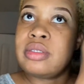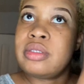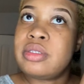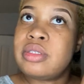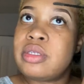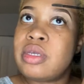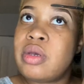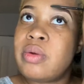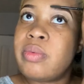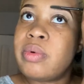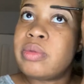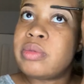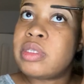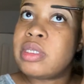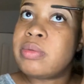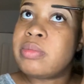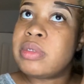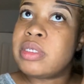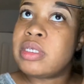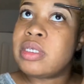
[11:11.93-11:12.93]
Don't want
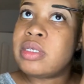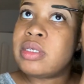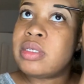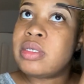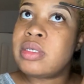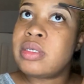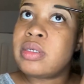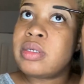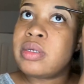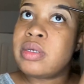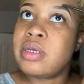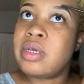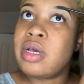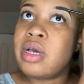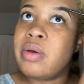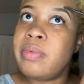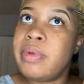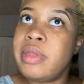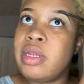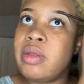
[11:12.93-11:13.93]
them to
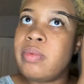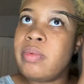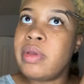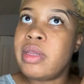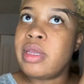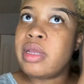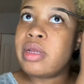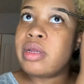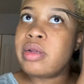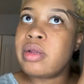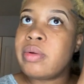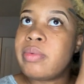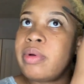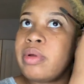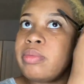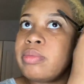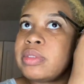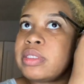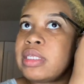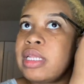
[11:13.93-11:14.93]
go anywhere. Don't want
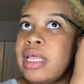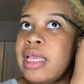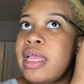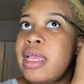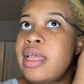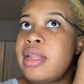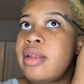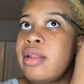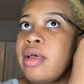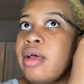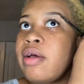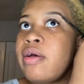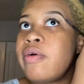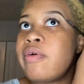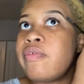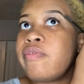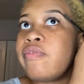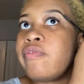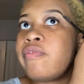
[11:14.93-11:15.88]
them sliding off.